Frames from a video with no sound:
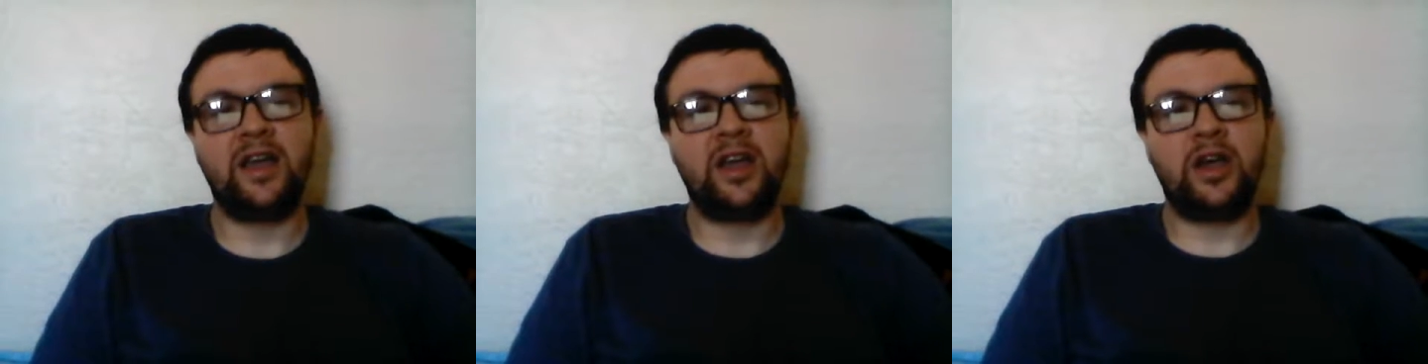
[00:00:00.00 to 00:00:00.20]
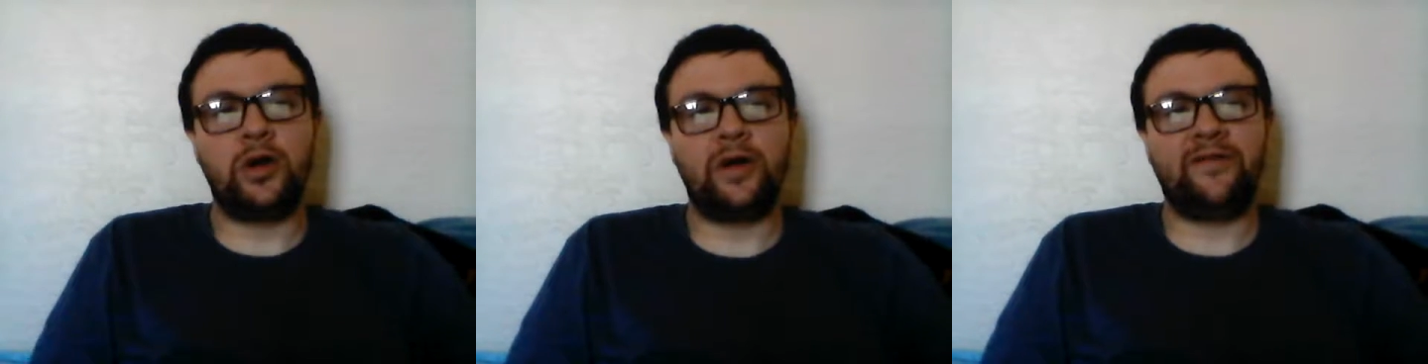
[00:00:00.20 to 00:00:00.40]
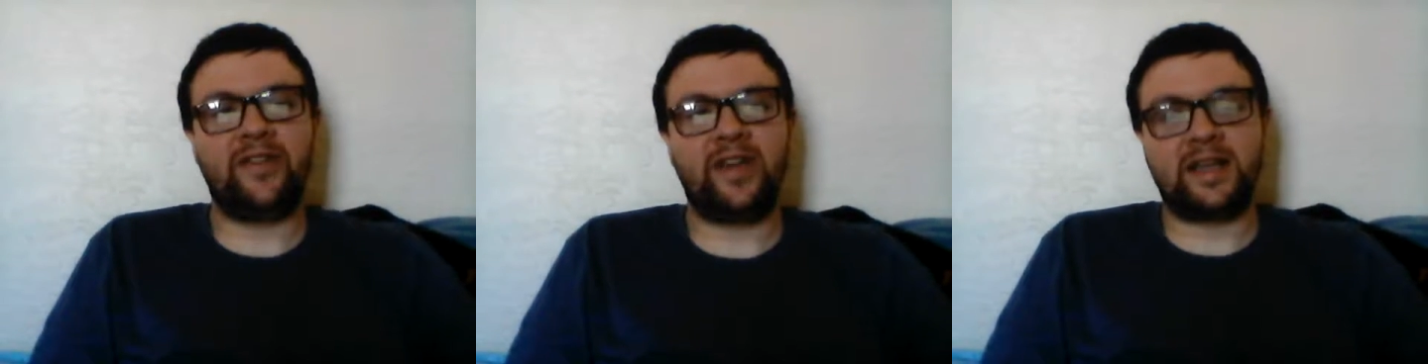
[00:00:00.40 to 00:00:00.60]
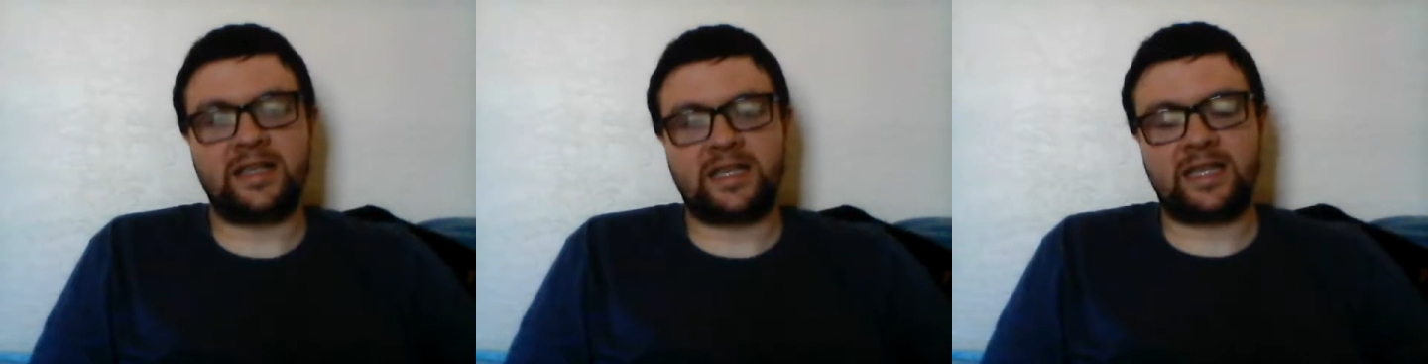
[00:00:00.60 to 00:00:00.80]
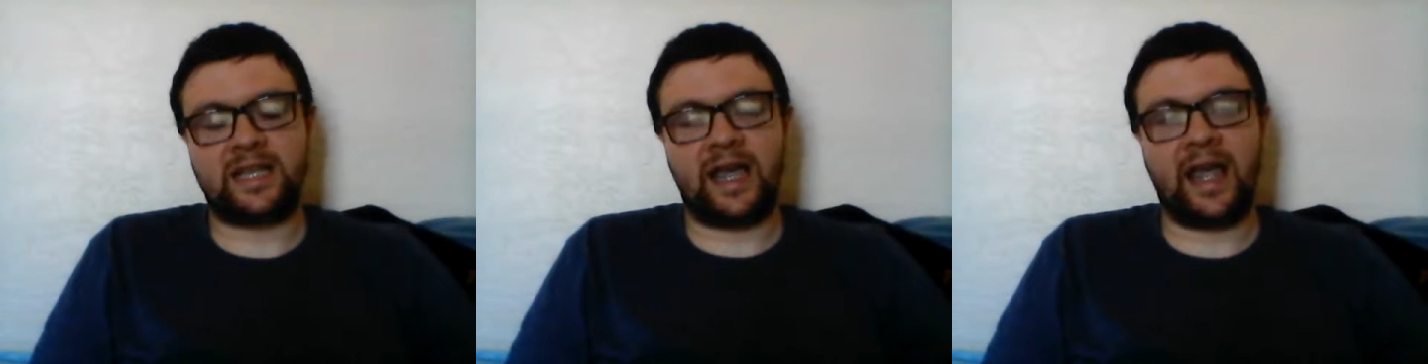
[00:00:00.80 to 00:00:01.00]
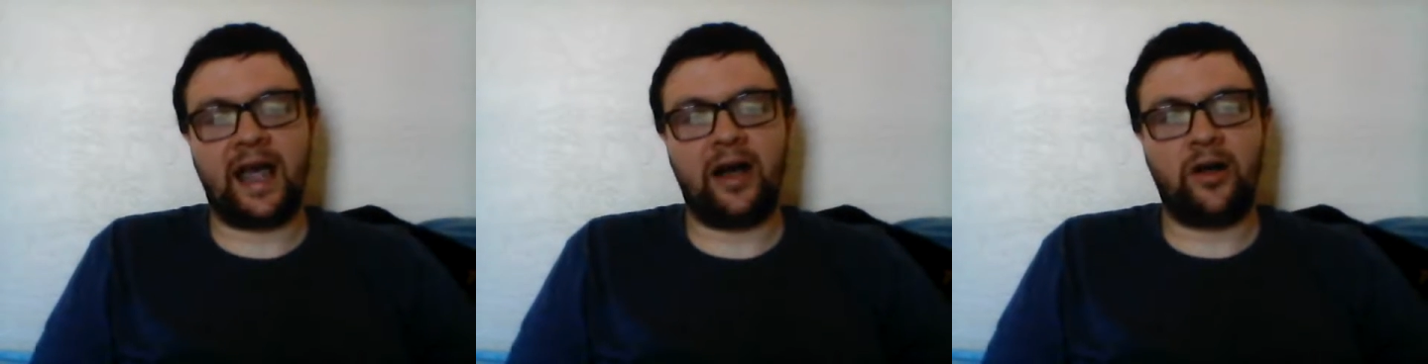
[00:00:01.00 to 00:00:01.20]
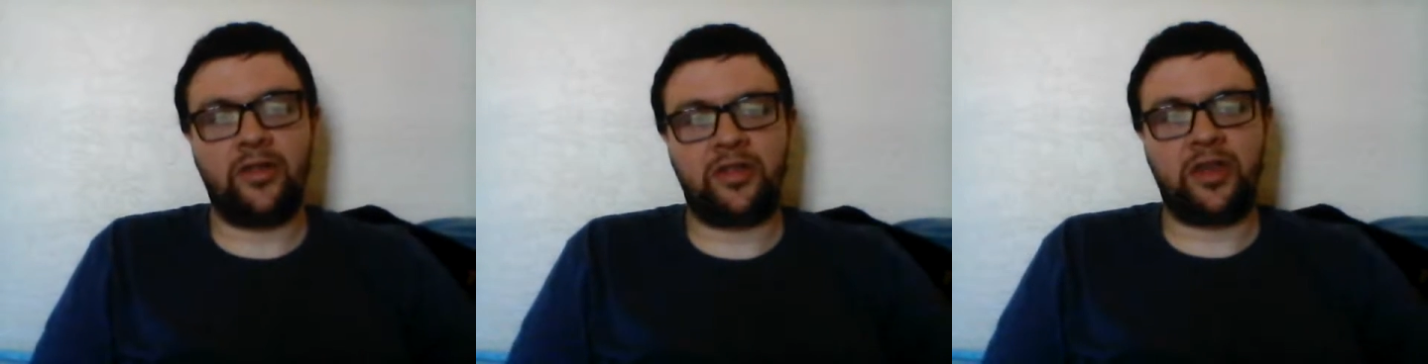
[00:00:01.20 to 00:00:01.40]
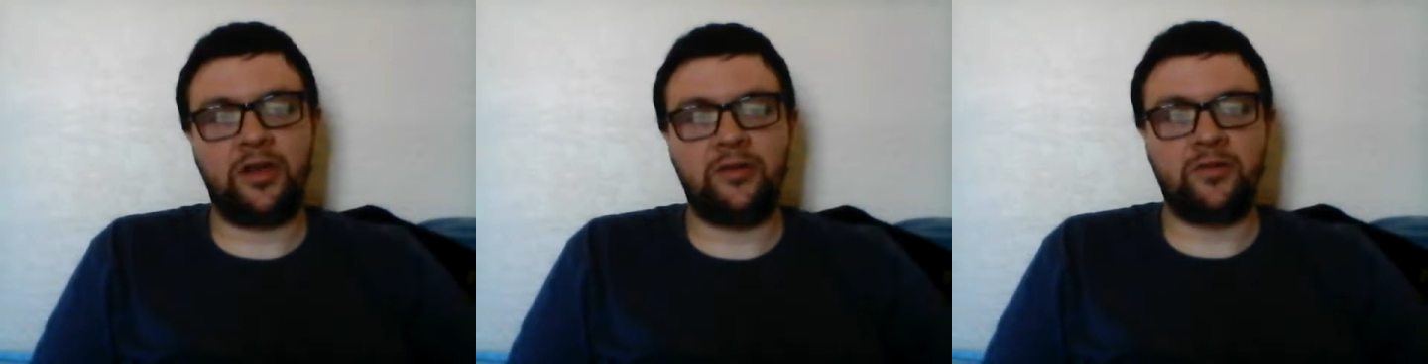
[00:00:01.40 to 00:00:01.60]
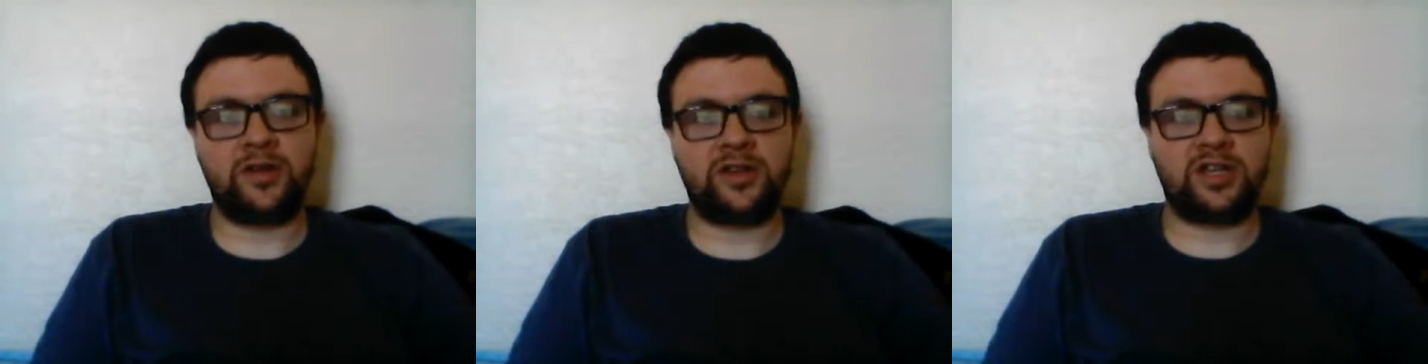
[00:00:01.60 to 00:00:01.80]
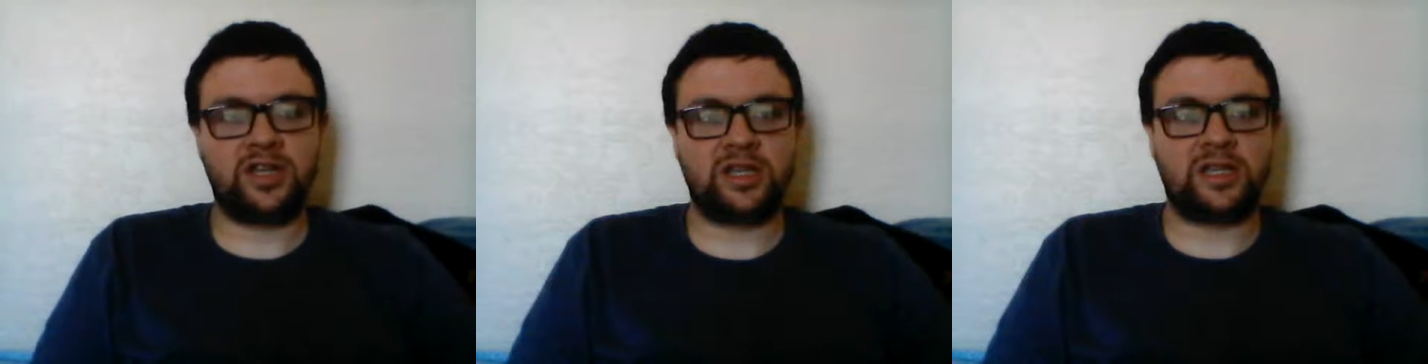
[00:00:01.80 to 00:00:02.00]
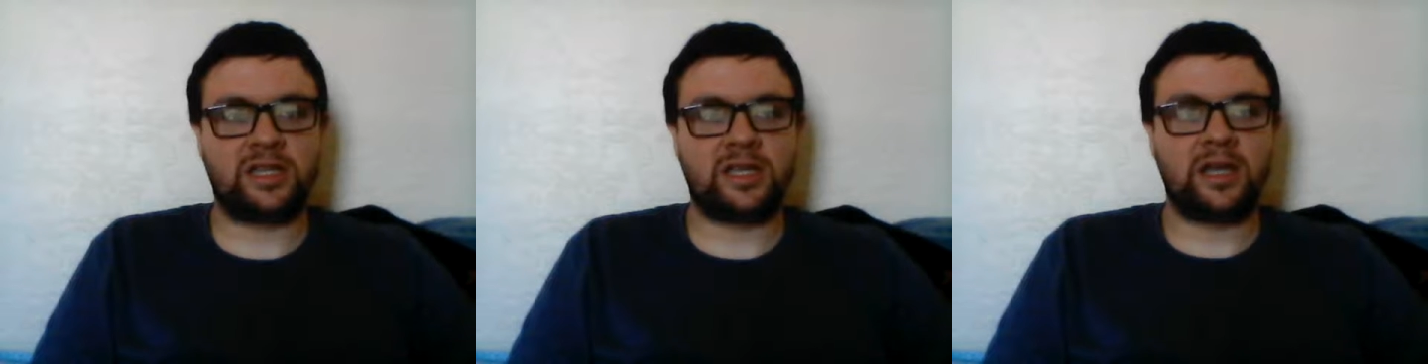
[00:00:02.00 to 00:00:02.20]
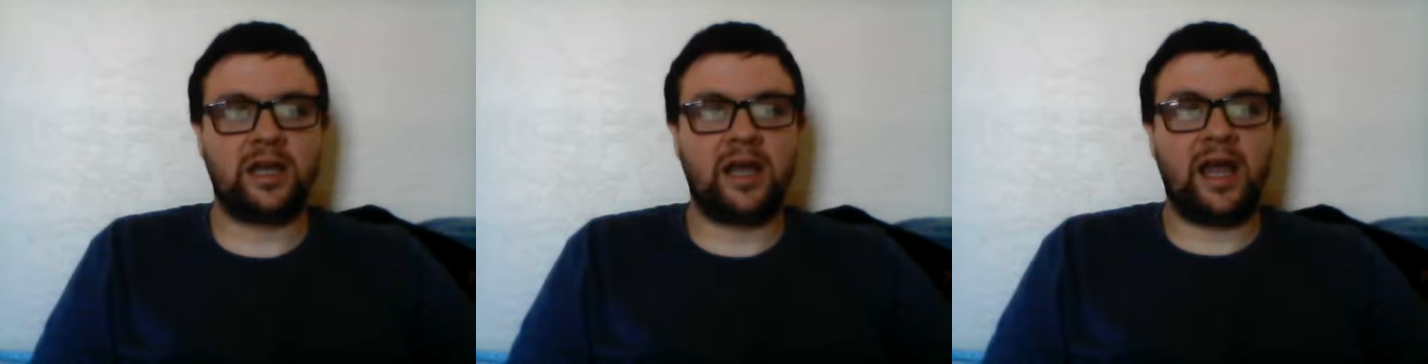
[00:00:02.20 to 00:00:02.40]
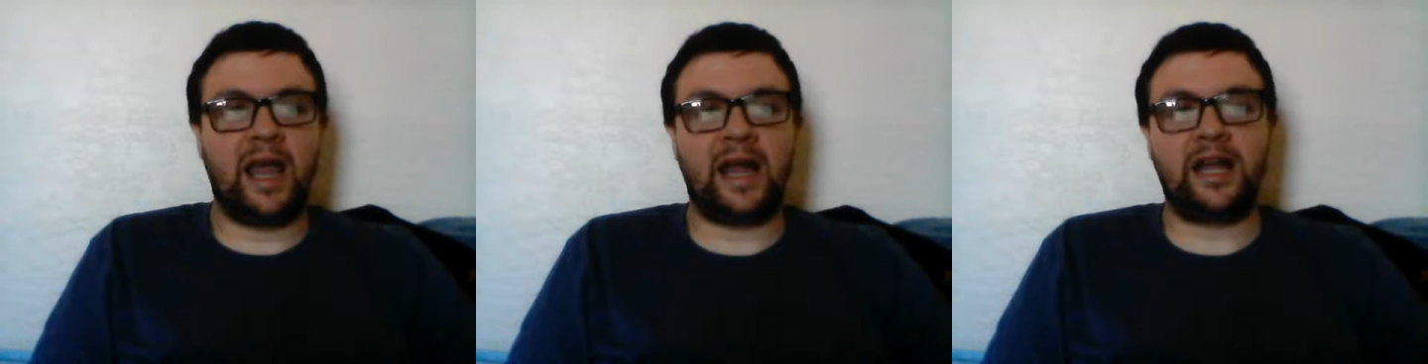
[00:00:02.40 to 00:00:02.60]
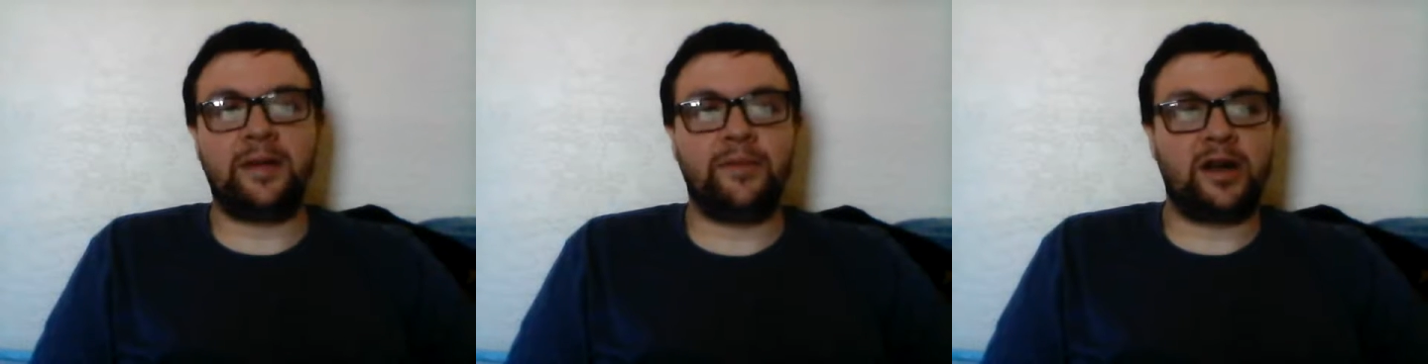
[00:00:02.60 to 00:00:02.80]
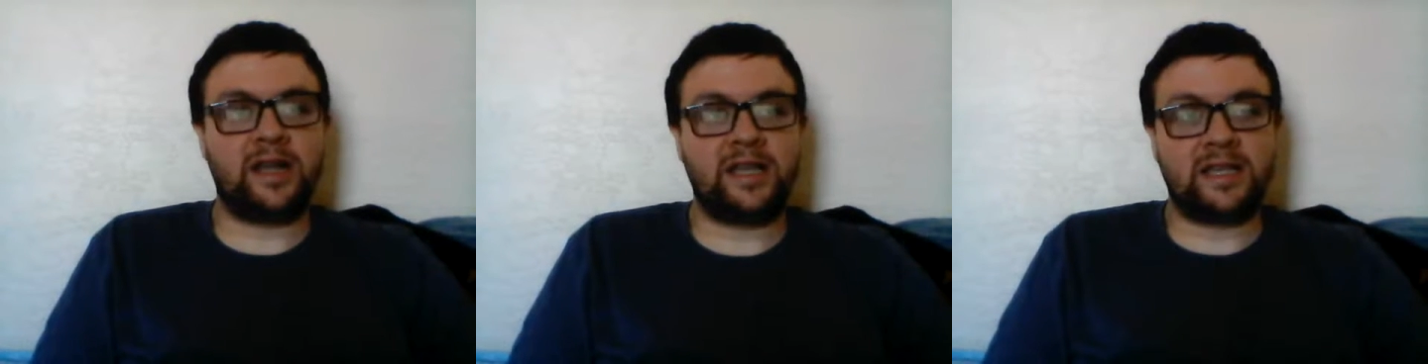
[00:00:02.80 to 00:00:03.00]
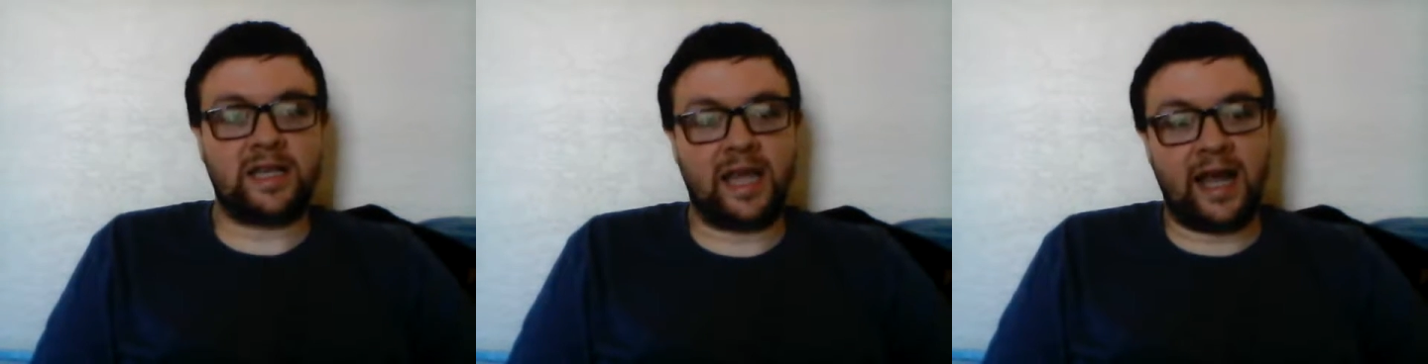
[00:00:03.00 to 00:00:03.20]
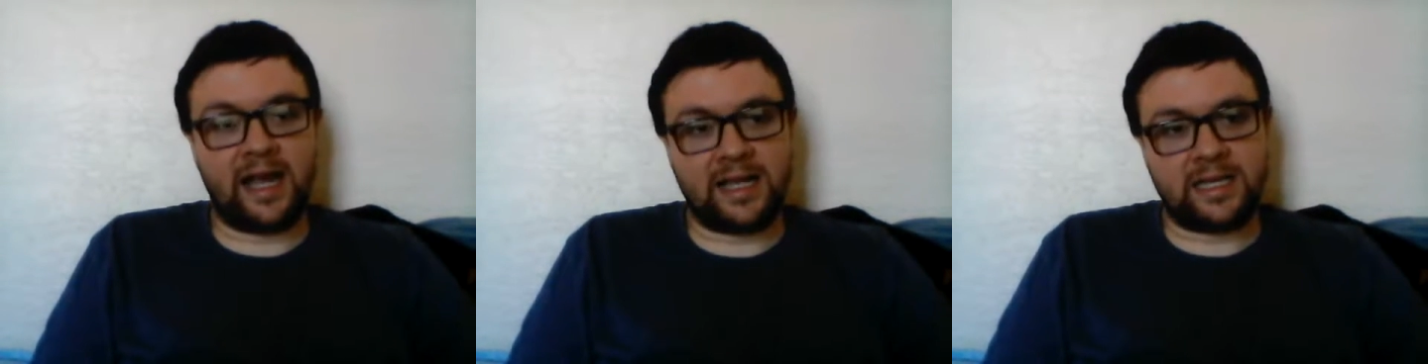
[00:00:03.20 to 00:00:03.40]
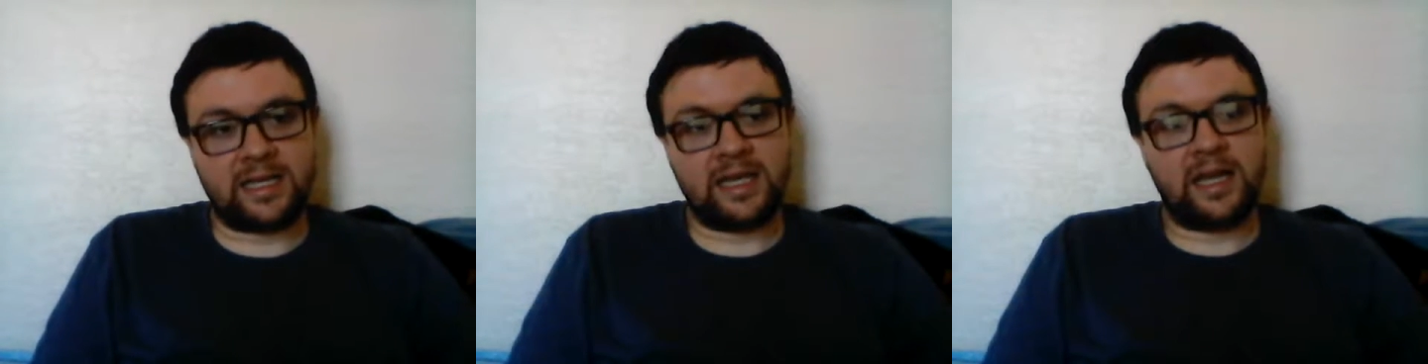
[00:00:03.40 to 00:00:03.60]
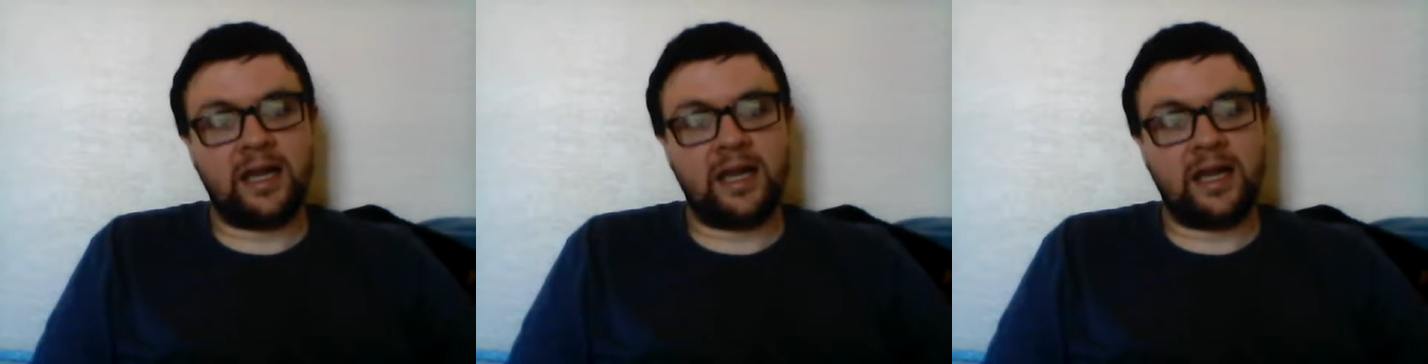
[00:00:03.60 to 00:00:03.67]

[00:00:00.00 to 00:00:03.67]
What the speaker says: who, if he can stay healthy, which is anybody's guess,